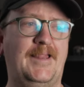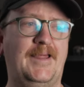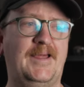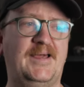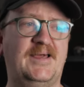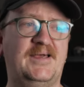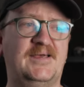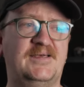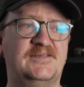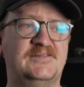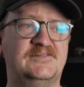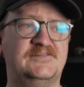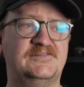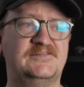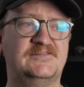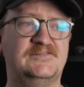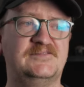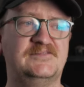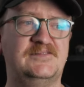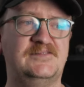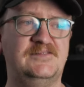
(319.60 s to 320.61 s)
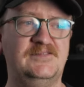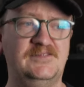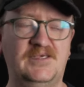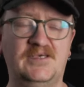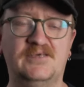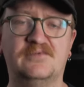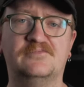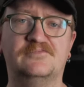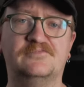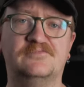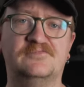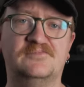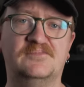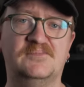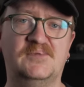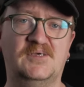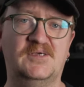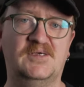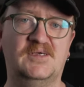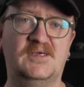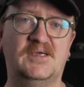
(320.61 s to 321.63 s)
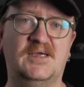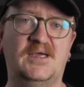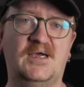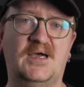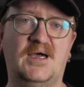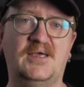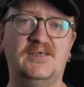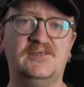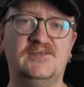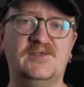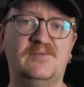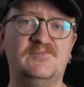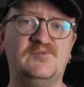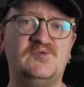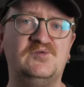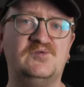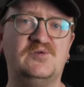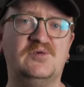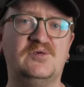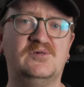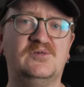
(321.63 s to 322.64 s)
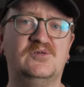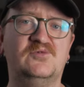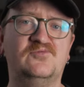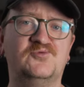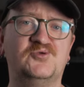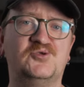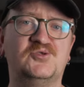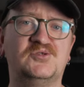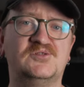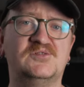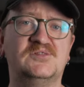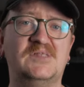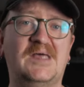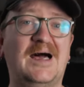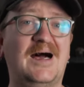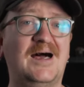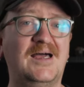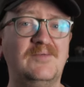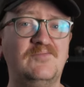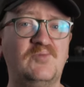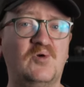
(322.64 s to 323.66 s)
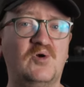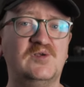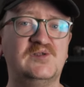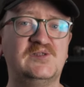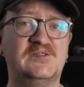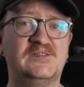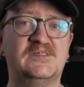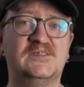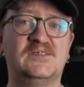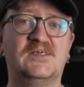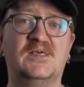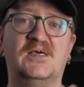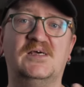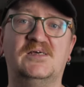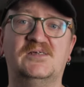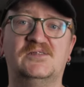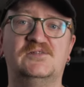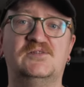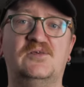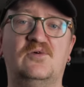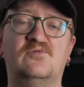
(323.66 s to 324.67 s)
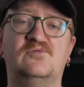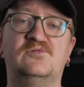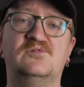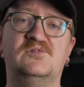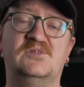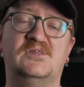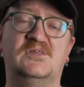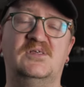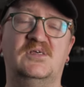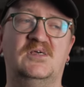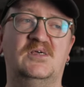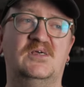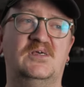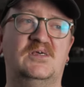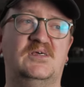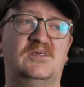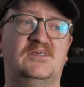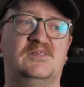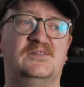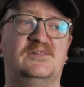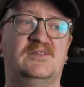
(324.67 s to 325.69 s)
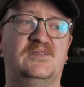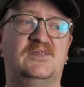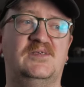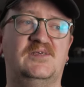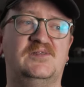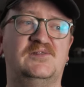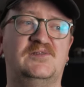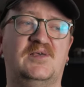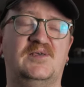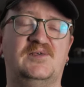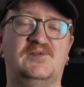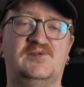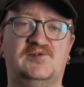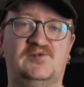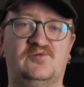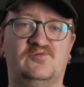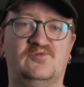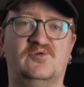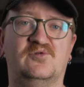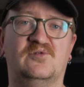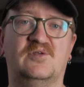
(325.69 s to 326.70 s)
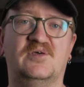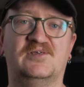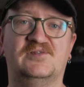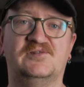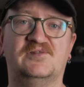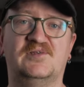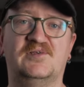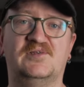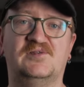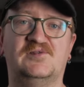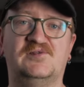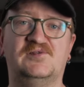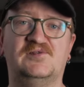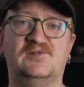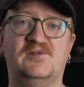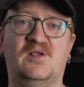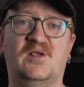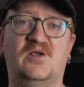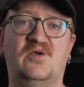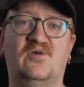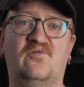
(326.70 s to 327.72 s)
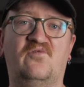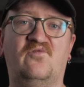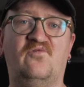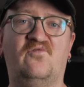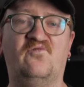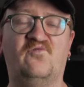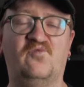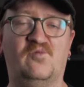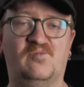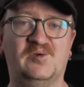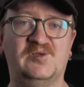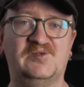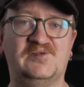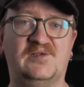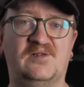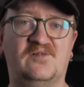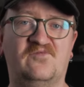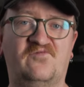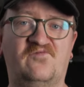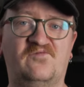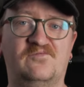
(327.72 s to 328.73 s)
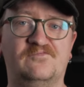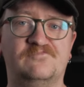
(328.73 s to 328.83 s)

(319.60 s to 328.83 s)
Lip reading: And yeah, I came to the conclusion I personally don't need a studio like this for myself.